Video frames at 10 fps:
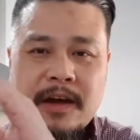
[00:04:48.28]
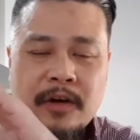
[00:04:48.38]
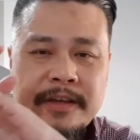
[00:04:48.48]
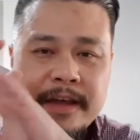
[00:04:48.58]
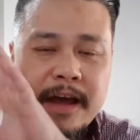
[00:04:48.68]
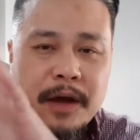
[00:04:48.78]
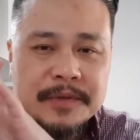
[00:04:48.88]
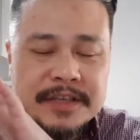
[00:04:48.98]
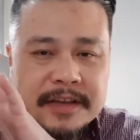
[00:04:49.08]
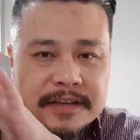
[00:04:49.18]
Oh yeah,
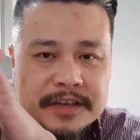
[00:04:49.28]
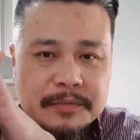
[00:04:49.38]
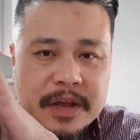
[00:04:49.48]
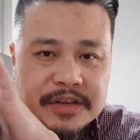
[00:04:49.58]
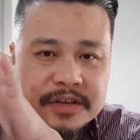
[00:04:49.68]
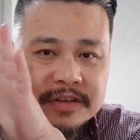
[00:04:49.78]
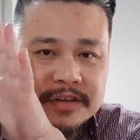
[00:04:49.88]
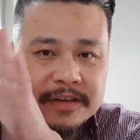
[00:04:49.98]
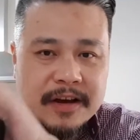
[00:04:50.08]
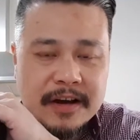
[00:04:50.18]
just to mention to
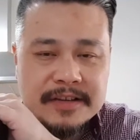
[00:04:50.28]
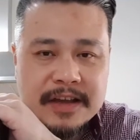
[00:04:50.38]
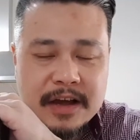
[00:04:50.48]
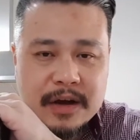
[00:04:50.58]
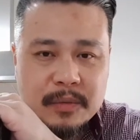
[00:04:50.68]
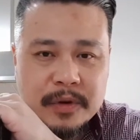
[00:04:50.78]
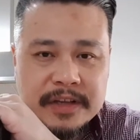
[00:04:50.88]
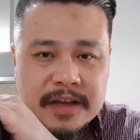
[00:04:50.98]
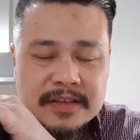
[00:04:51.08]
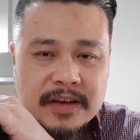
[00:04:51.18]
you guys, when
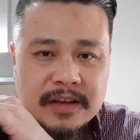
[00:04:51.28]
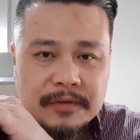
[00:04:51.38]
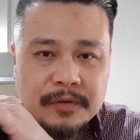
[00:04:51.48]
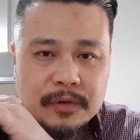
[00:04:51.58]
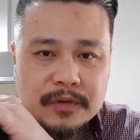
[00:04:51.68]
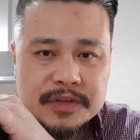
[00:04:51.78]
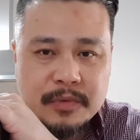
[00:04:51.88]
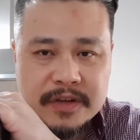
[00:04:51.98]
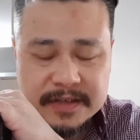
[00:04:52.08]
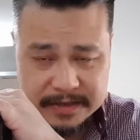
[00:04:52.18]
you guys sign up for
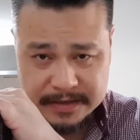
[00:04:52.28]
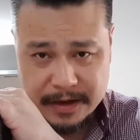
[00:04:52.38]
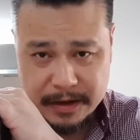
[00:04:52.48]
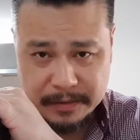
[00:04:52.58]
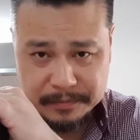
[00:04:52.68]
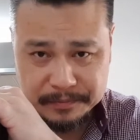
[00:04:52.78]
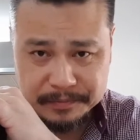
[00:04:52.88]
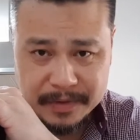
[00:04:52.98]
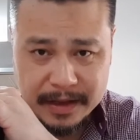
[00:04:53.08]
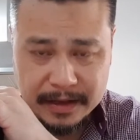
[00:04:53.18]
Nespresso's
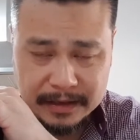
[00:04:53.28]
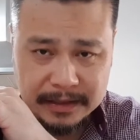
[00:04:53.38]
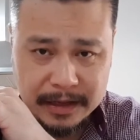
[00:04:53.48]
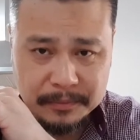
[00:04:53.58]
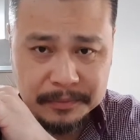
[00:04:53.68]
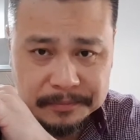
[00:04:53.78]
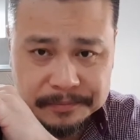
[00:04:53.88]
club,